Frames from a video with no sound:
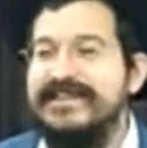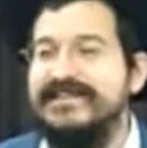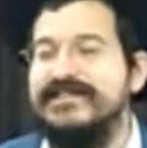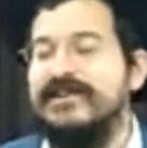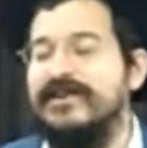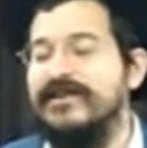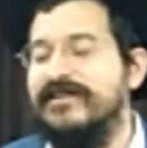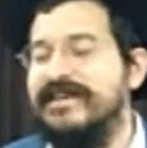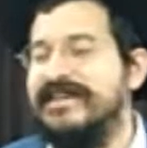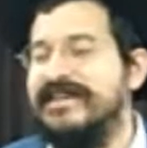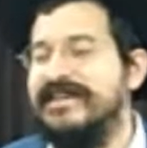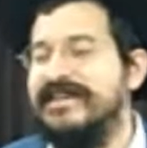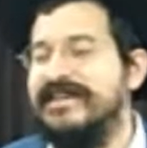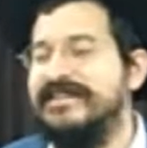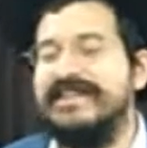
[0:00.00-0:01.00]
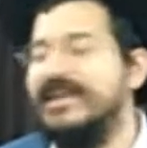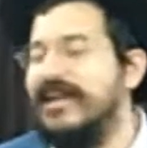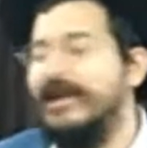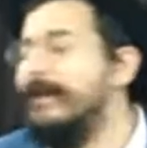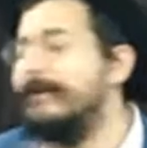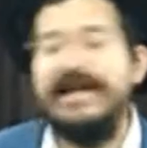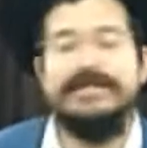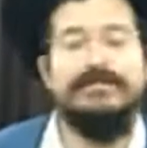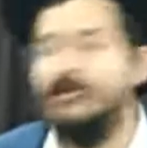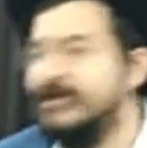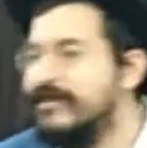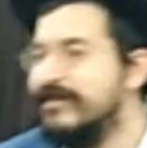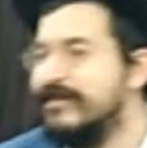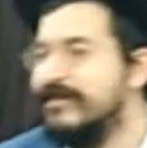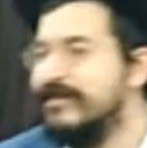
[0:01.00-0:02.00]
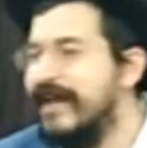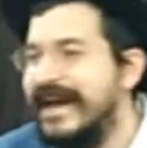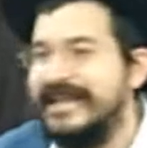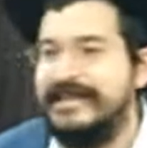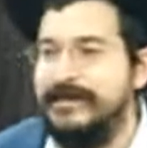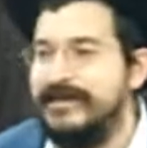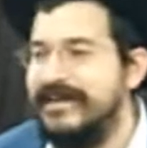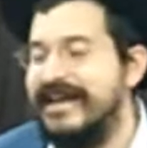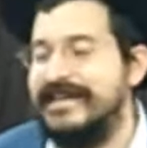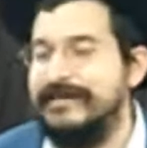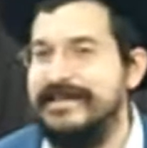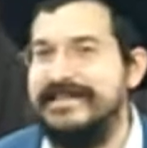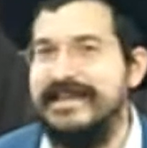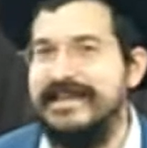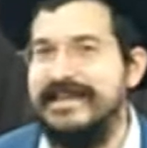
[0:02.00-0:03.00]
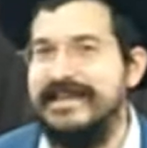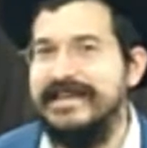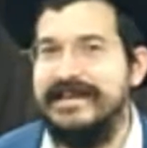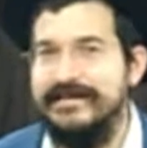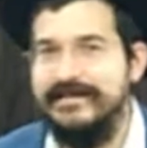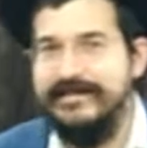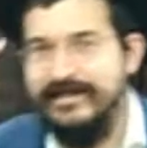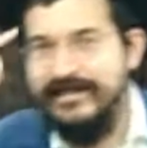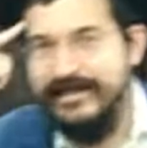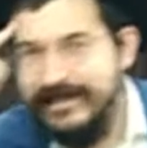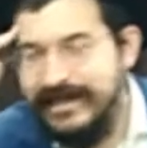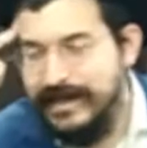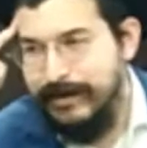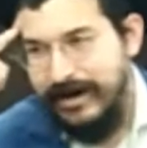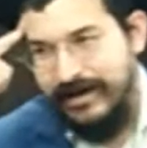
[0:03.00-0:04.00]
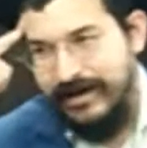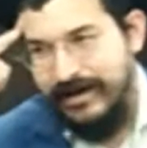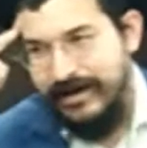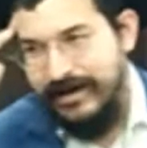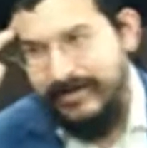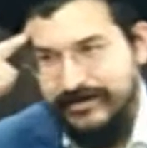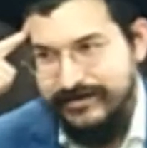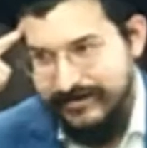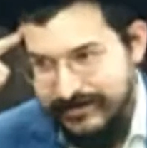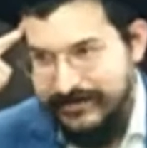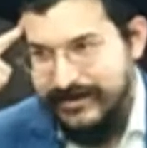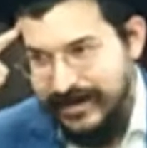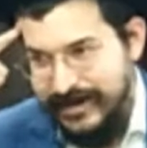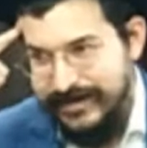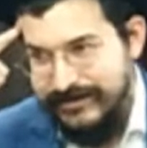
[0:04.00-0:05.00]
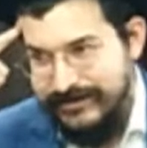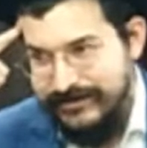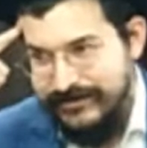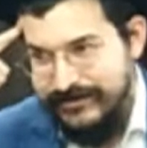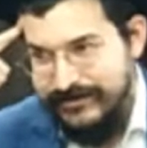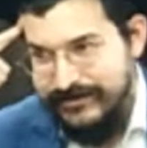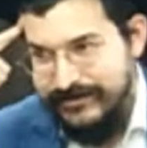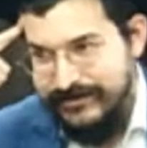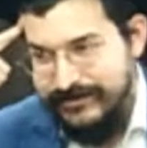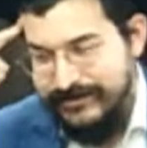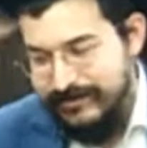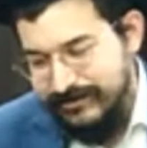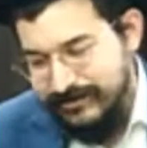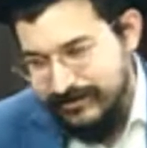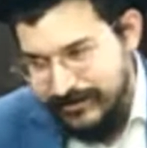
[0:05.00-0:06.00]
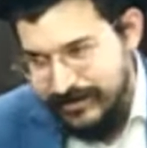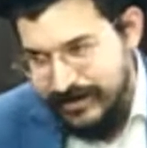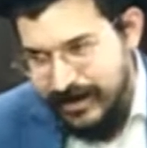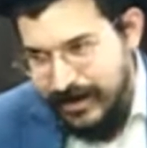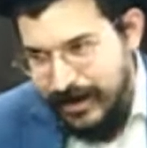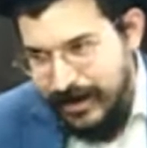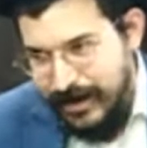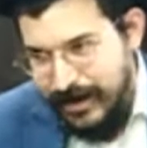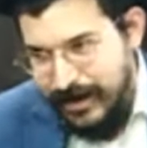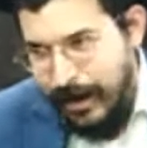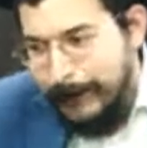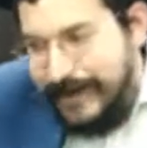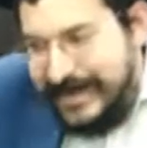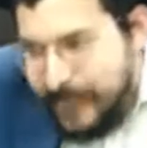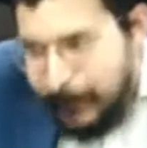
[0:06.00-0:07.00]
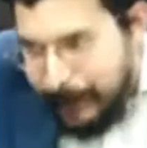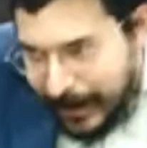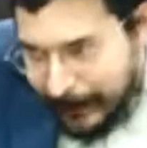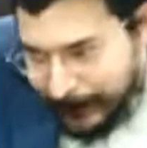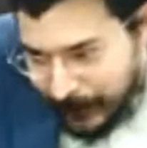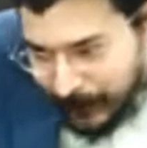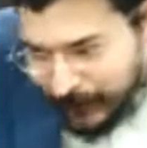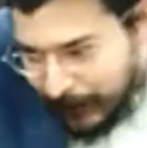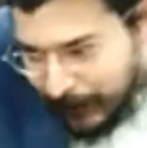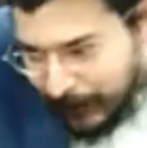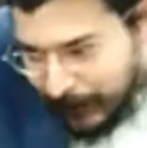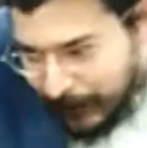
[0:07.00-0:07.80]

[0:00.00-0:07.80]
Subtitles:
So he's like, no, impossible. You're lying to me. He's like, think about it, okay? A piece of paper with a